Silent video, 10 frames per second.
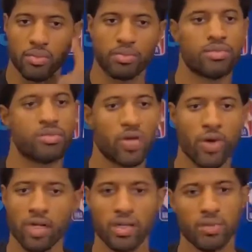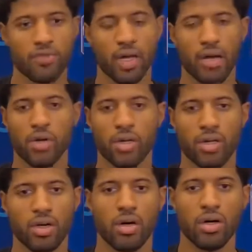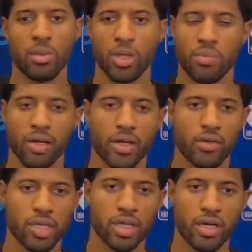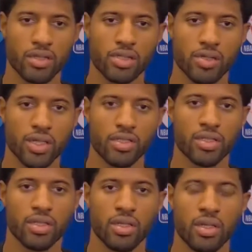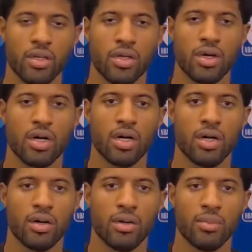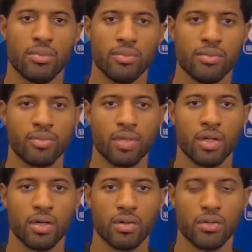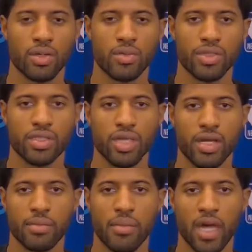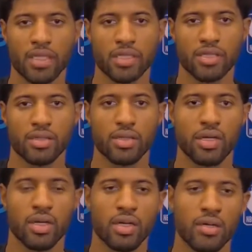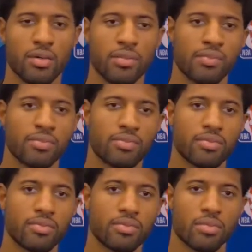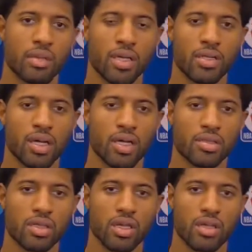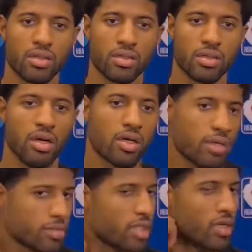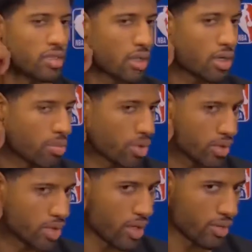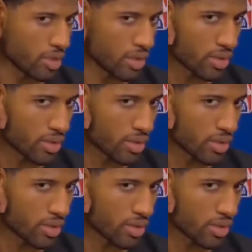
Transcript: Credit them for not wanting to go home. They played great down the stretch. We just had to match it. But like I said, all comes down to our approach game six.